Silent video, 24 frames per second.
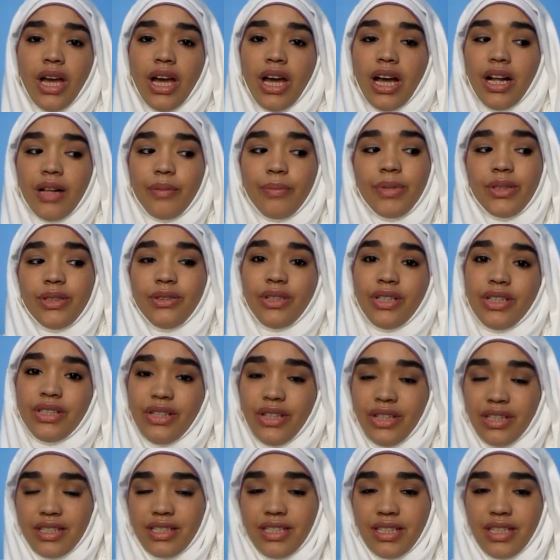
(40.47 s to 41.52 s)
I'll be looking to
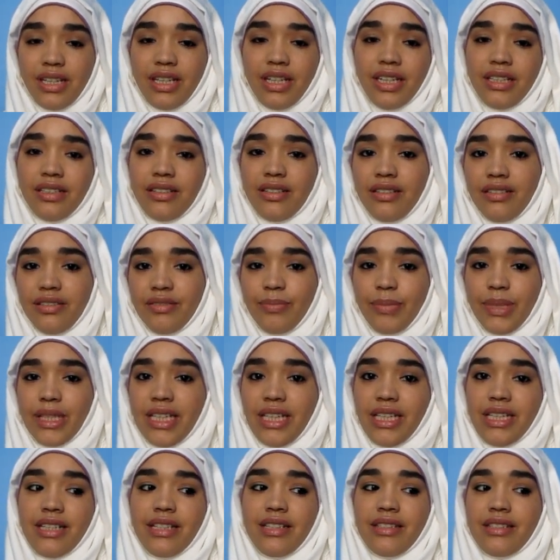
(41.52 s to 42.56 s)
the side
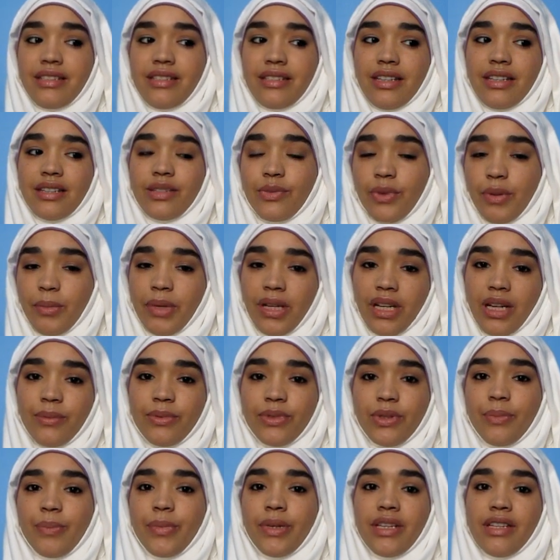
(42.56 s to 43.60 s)
because that's where my
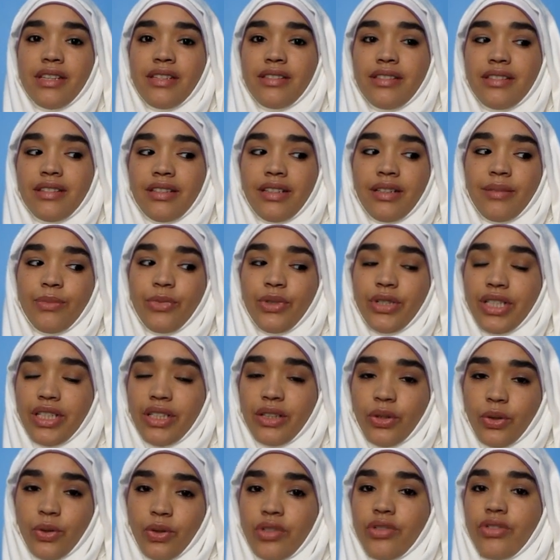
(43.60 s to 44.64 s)
laptop is, and I'm reading
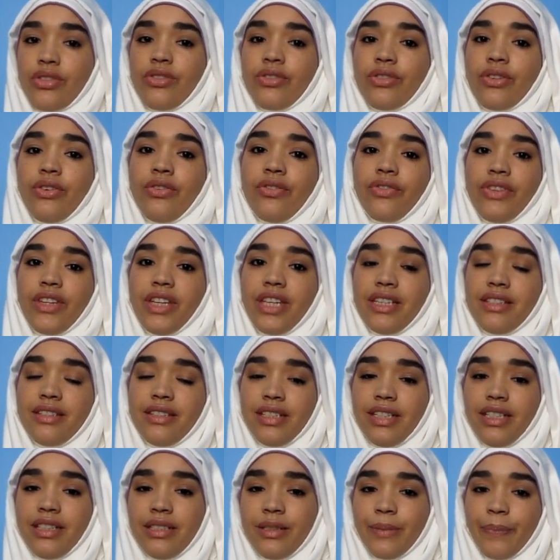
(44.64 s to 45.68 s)
the questions off the
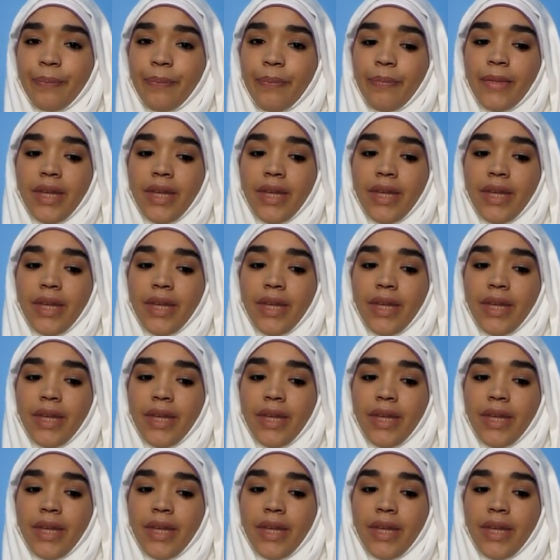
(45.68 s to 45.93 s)
internet.